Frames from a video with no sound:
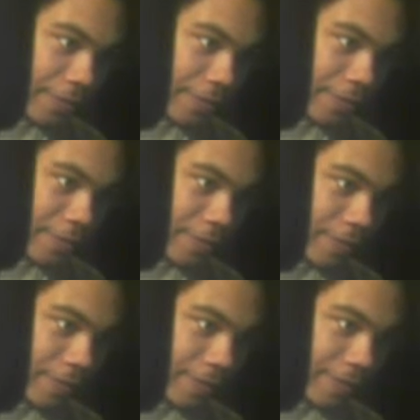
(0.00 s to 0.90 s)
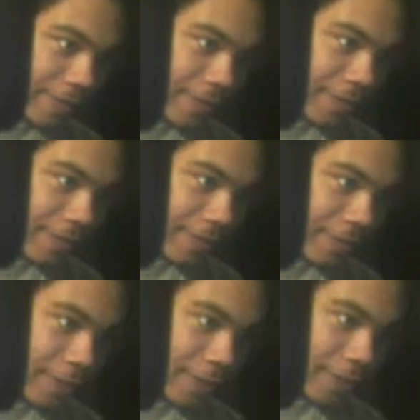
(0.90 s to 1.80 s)

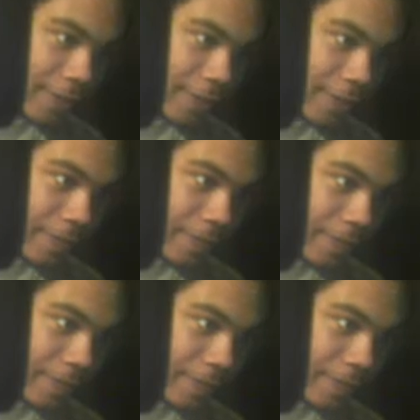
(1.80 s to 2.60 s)
(no one is talking)